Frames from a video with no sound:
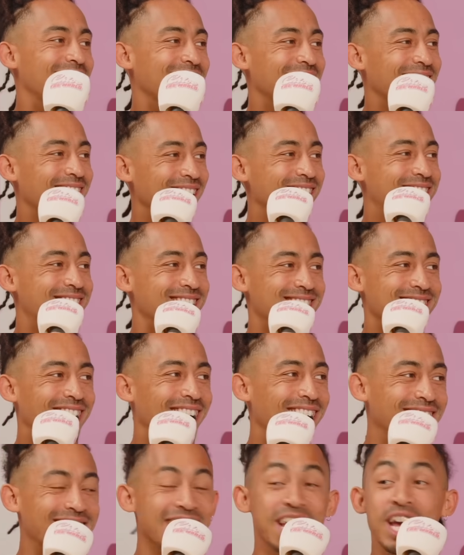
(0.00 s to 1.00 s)
which is
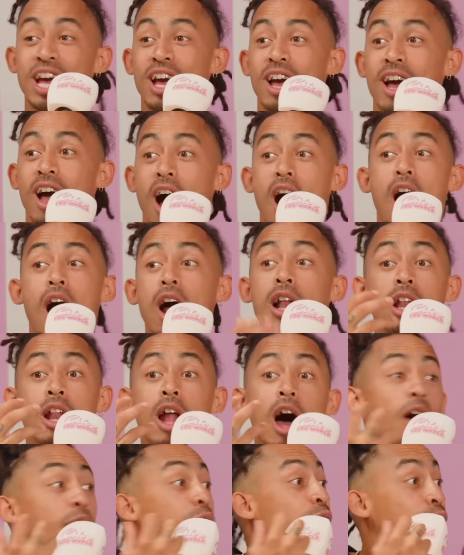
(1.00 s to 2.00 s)
like I
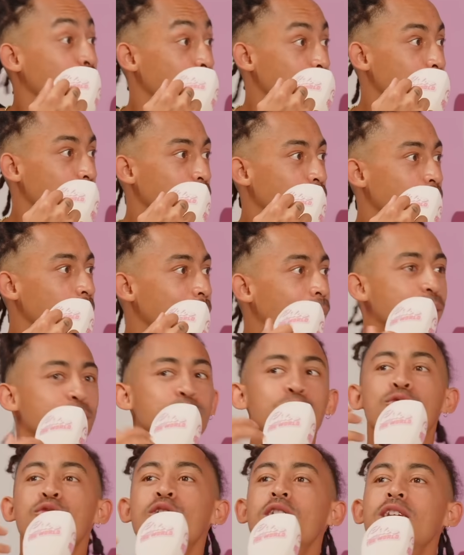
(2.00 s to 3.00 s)
love football. When
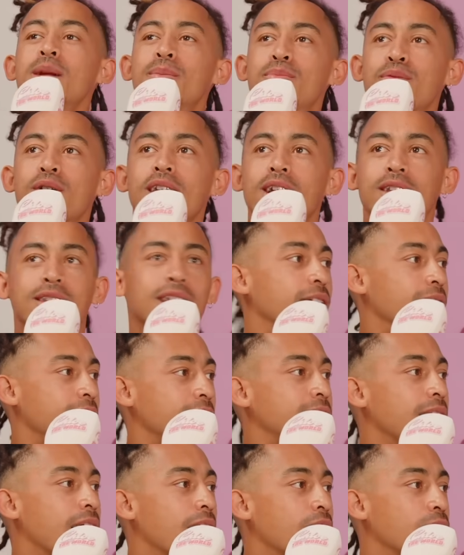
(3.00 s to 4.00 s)
you really break
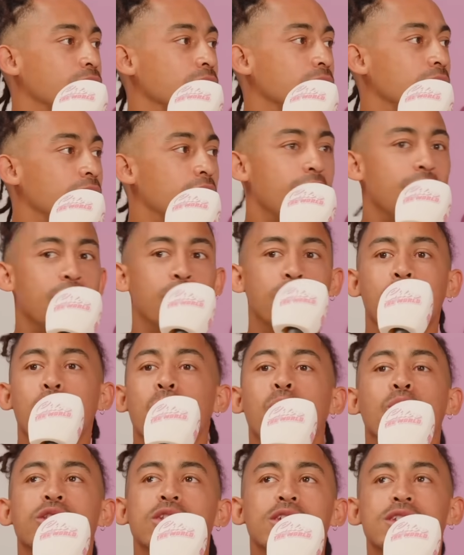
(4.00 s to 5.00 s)
it down.
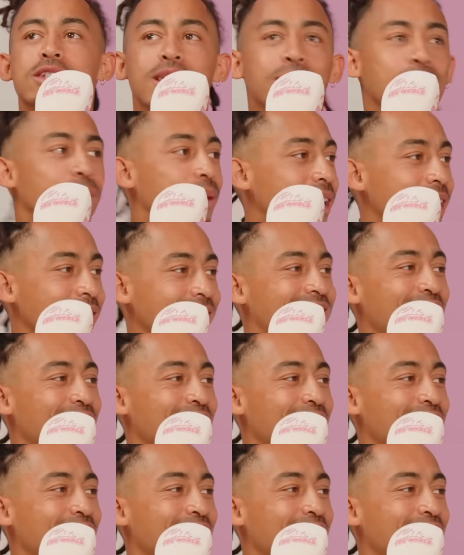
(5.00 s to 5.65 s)
What does it mean?